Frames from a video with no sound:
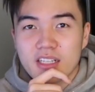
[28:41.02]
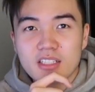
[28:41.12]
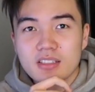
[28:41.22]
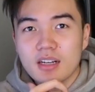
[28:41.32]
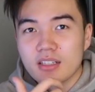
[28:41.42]

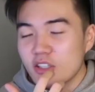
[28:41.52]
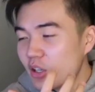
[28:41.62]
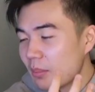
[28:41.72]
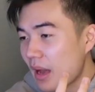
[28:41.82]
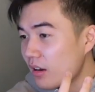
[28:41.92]
a
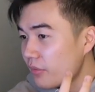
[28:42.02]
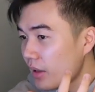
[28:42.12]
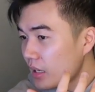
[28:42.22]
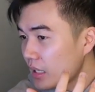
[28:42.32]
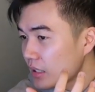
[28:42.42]
good amount of
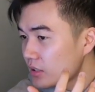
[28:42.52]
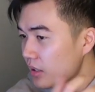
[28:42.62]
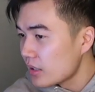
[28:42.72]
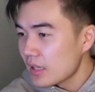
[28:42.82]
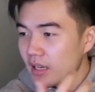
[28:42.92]
editing, so
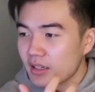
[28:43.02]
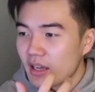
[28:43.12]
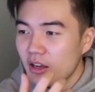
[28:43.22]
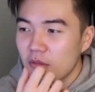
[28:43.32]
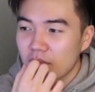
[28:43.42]
I think that could
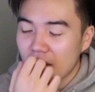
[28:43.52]
help.